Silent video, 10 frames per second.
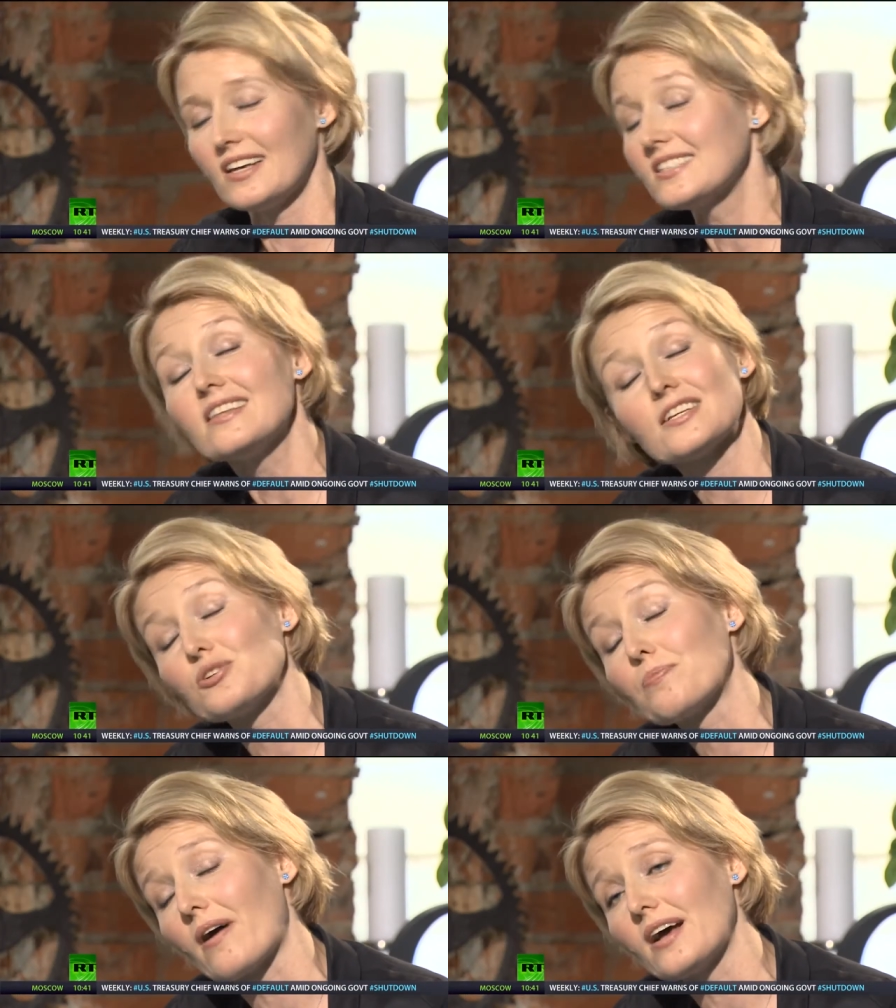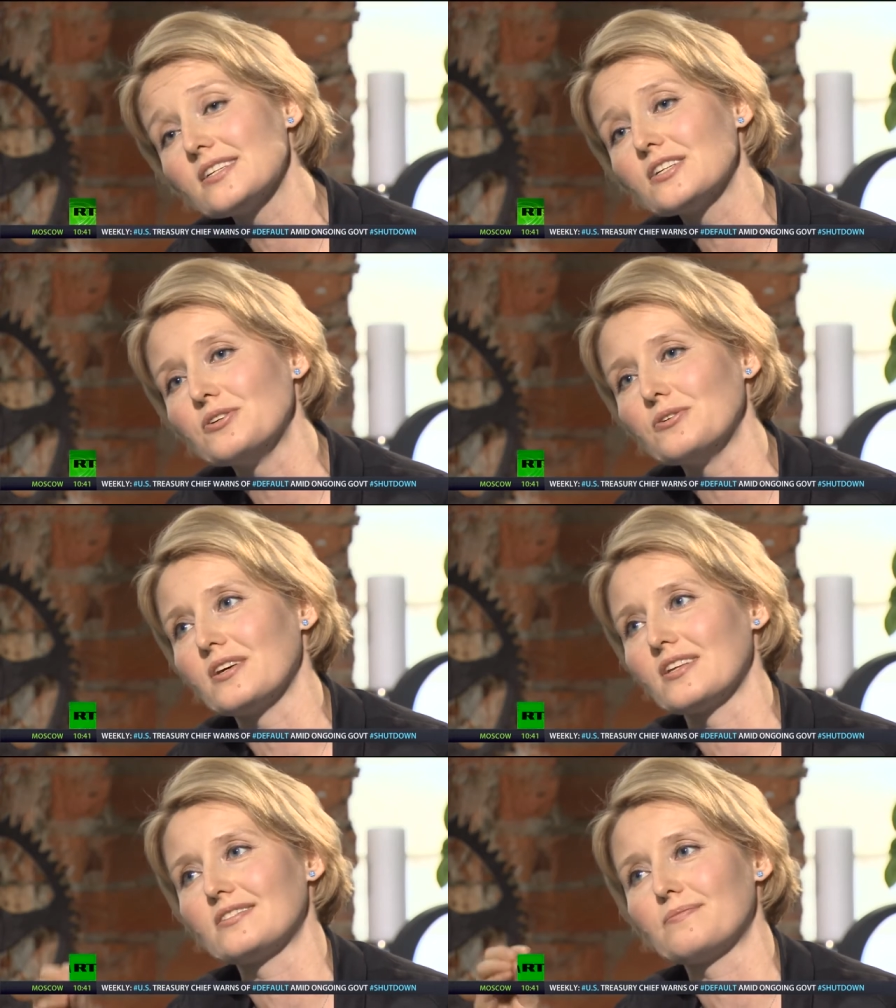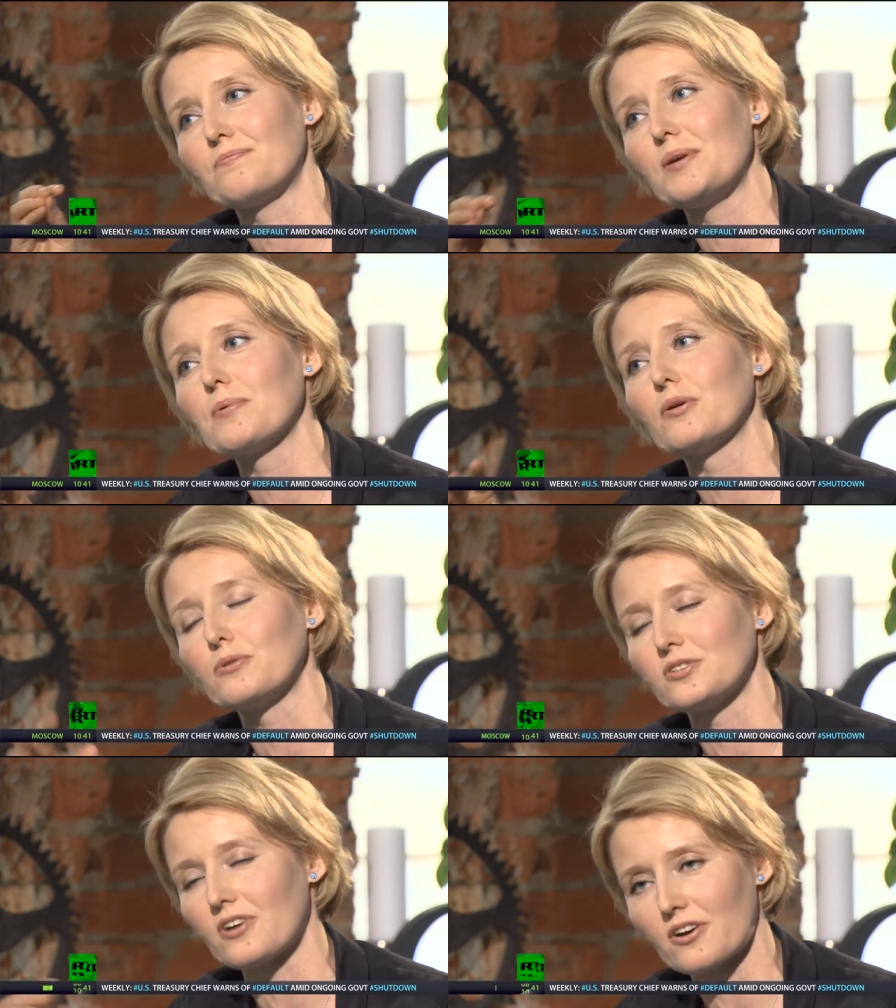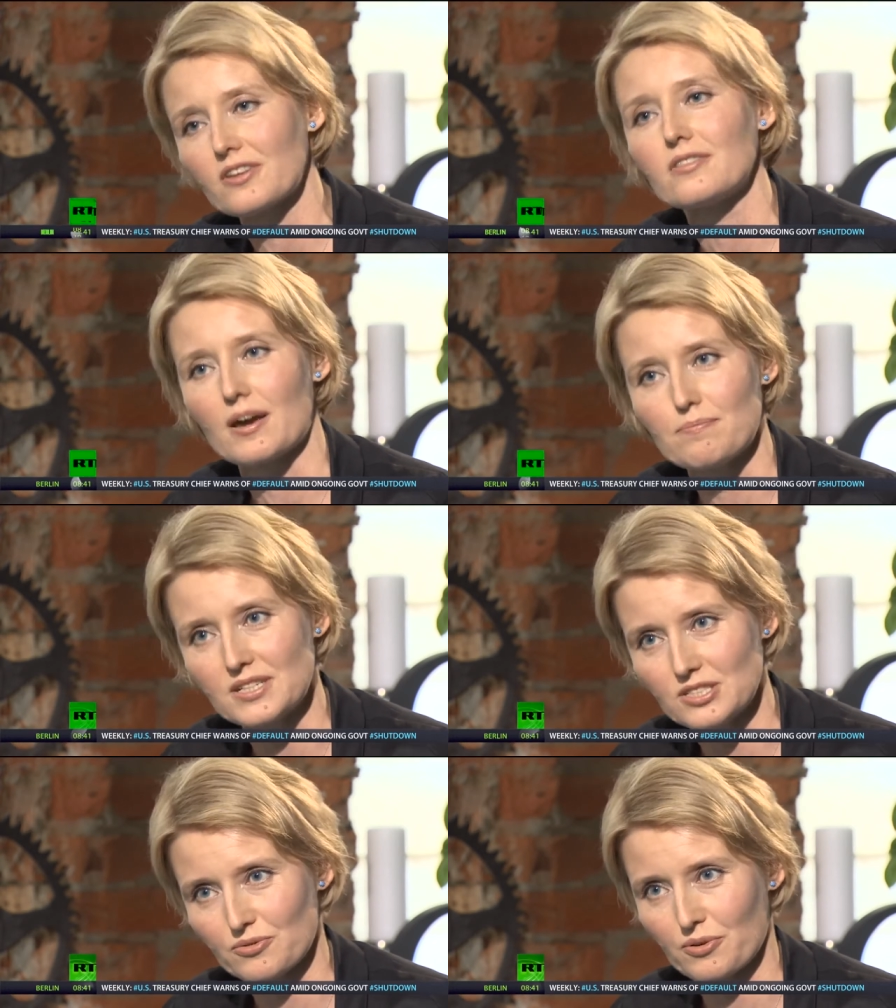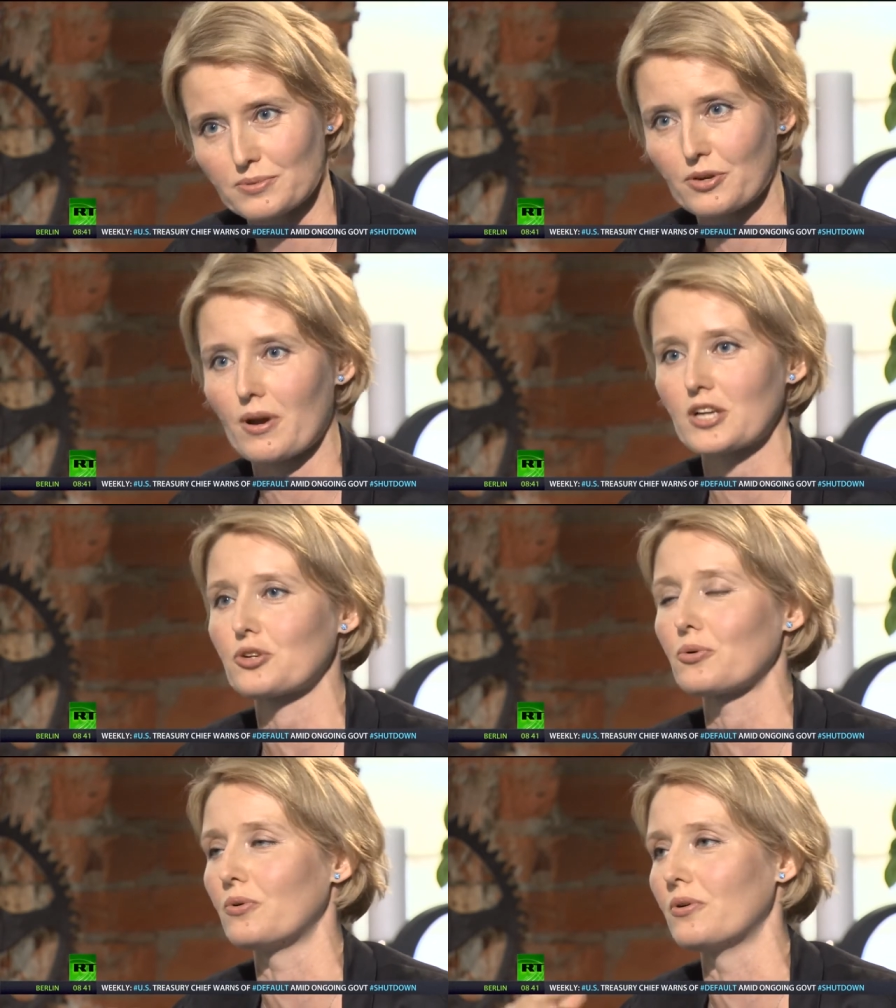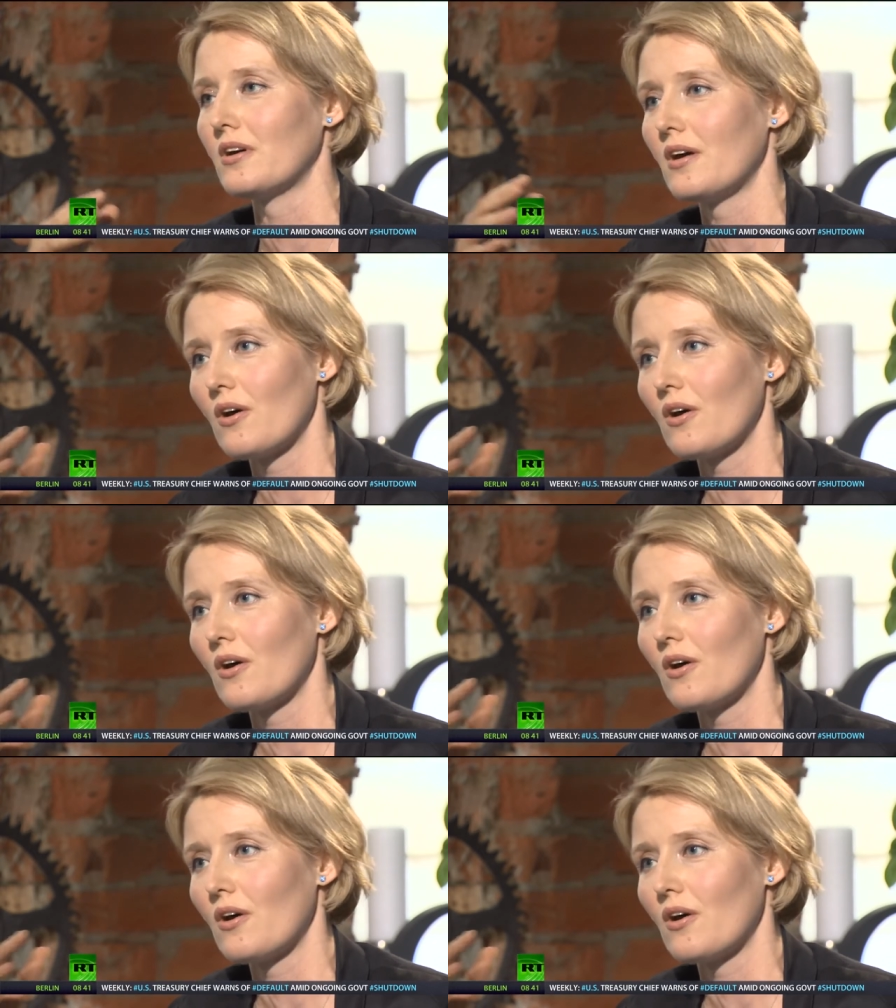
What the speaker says: Isn't that surprising to you that people who started their business from scratch, who